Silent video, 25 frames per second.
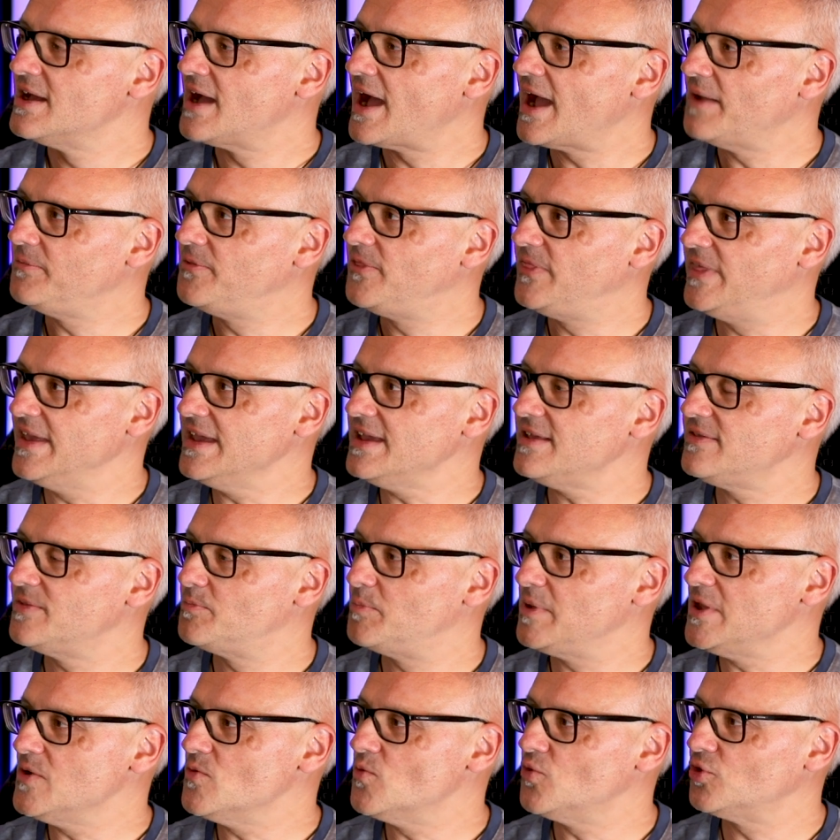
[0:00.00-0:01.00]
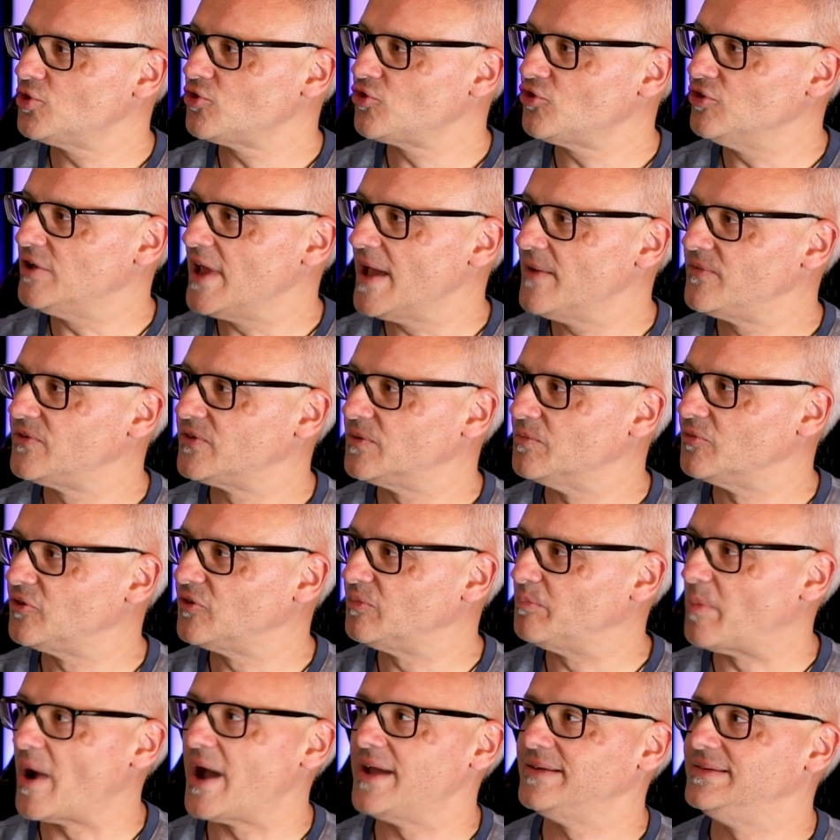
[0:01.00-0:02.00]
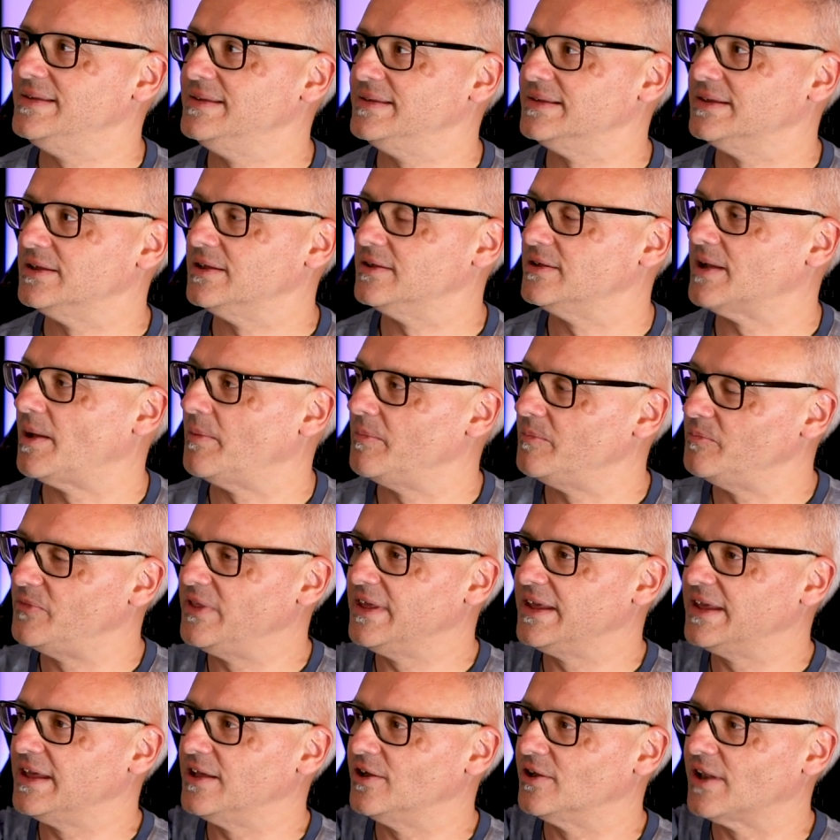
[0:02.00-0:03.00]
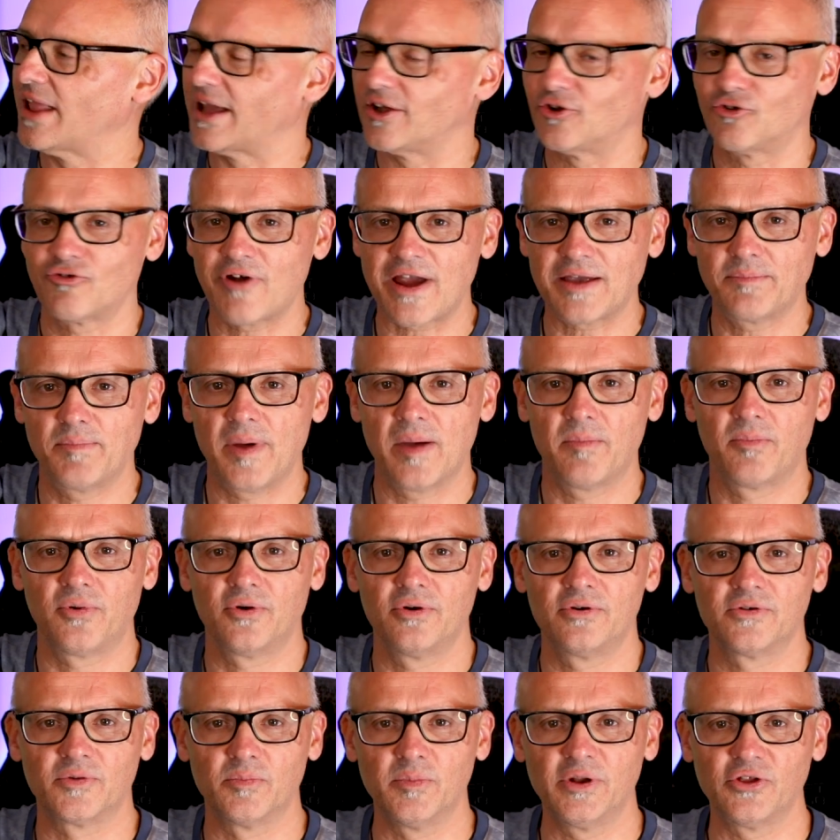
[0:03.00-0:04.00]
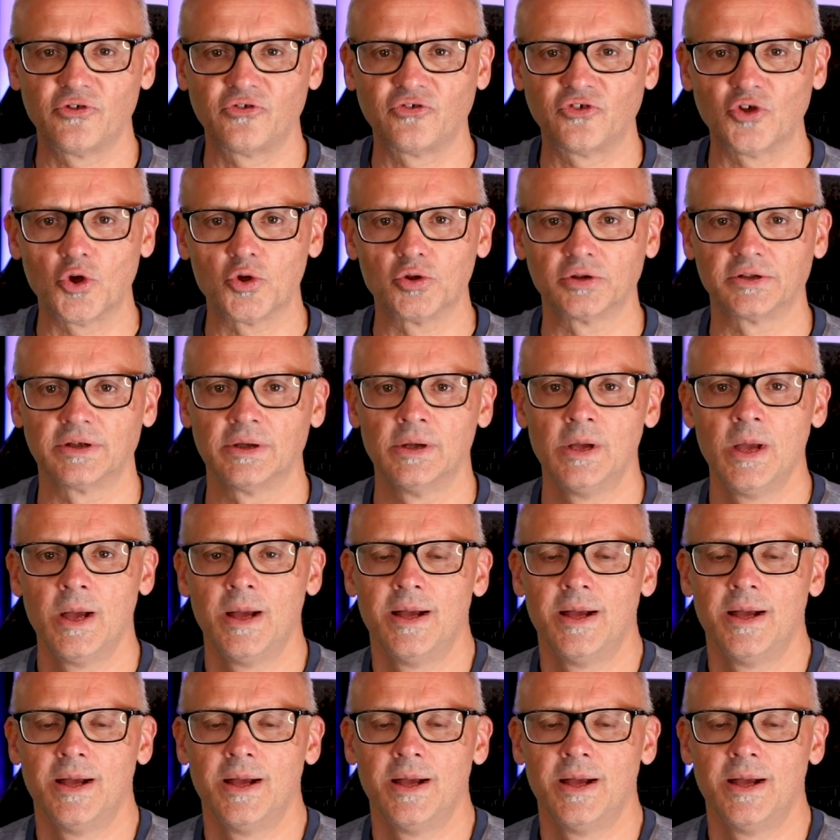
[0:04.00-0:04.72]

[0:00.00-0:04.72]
I think bean water should have some spices in it. I'm thinking like cracked pepper, a bit of salt.